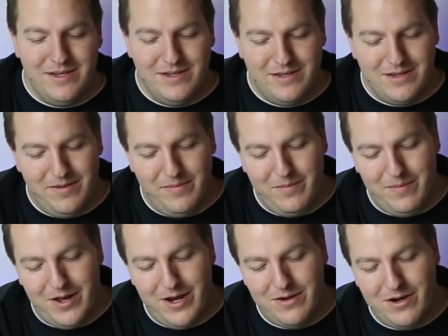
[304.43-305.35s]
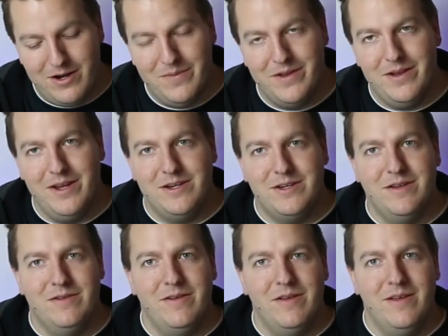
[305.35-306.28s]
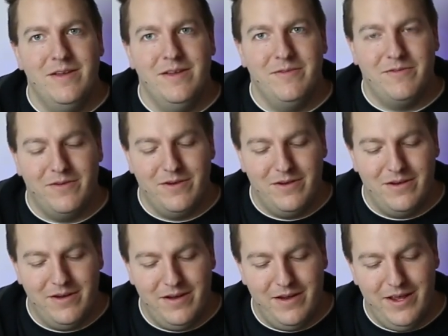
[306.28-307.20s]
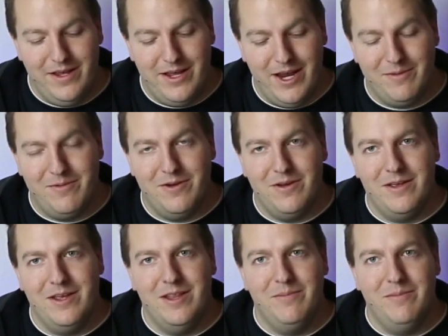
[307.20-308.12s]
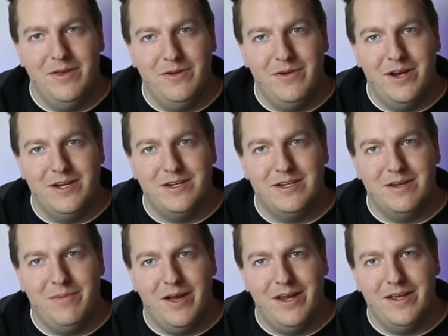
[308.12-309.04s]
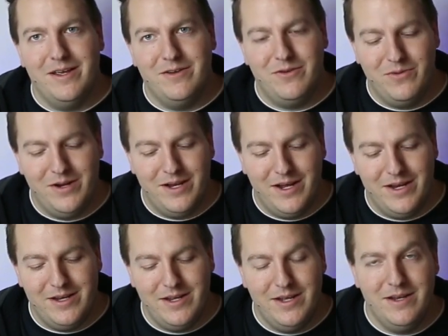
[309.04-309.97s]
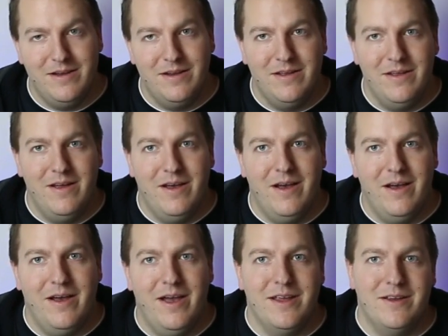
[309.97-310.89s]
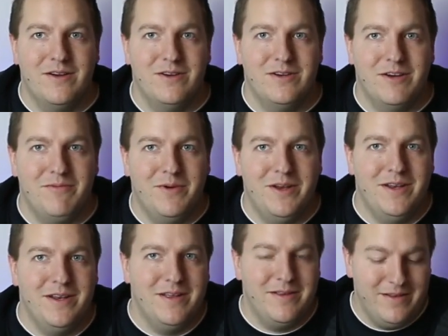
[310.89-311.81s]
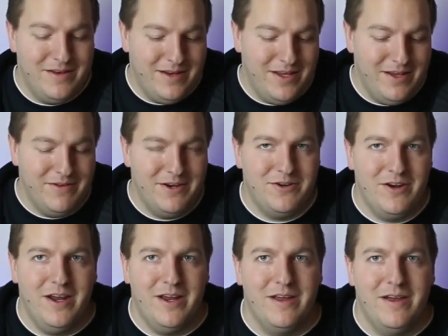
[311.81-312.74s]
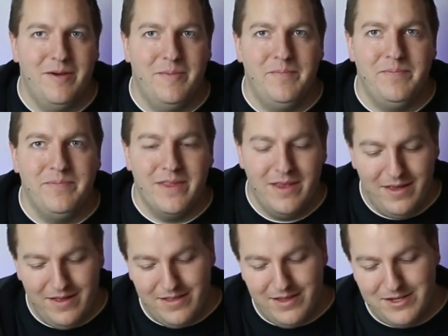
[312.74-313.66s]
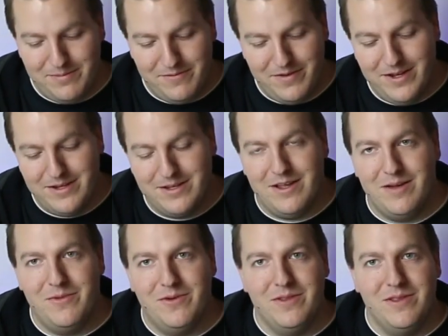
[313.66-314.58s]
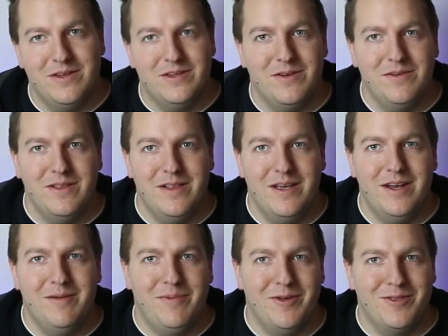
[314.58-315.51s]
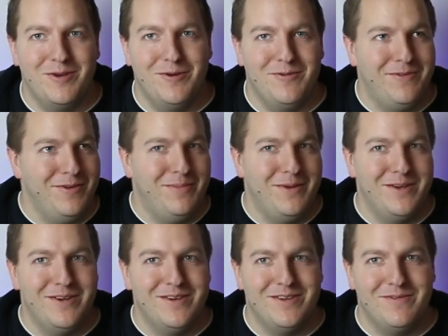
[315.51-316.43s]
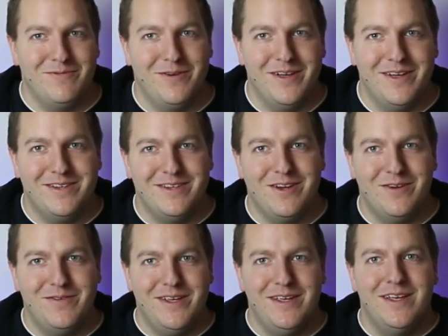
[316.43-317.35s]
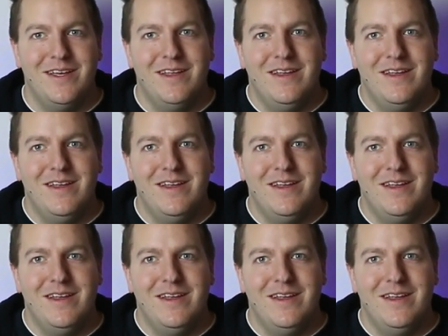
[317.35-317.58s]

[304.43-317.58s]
is my recommendation for a camera in the mid-range to buy in 2019. I encourage everybody to give it a try. This provides a lot more than the Sony lineup. I'll throw a few pictures of what a Sony